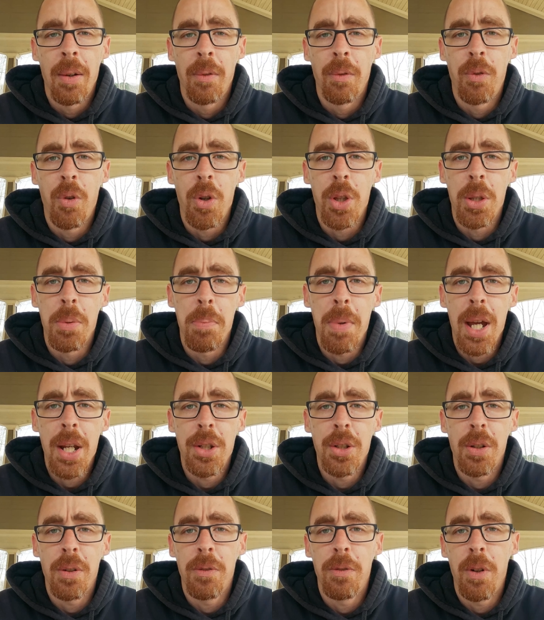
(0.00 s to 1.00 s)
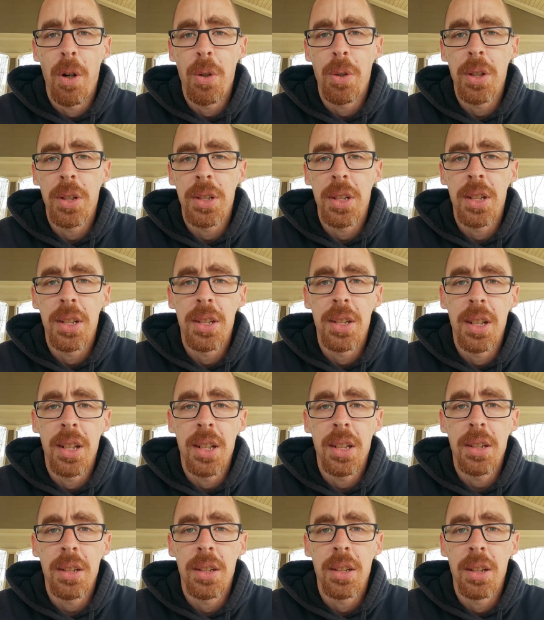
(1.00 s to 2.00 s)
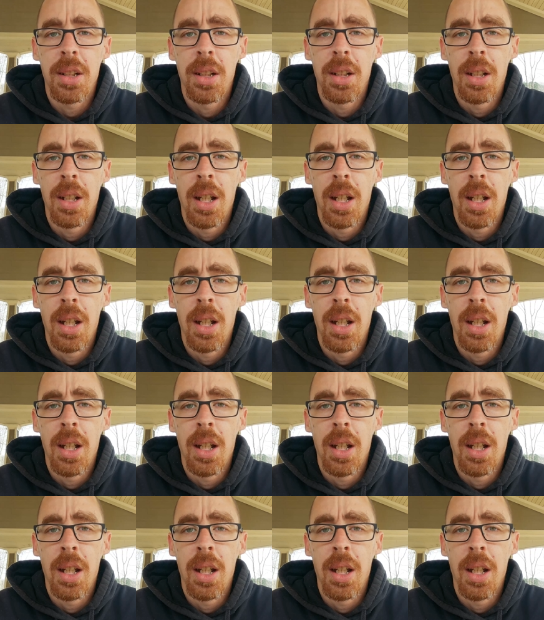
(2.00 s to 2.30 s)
For the manual focus assist,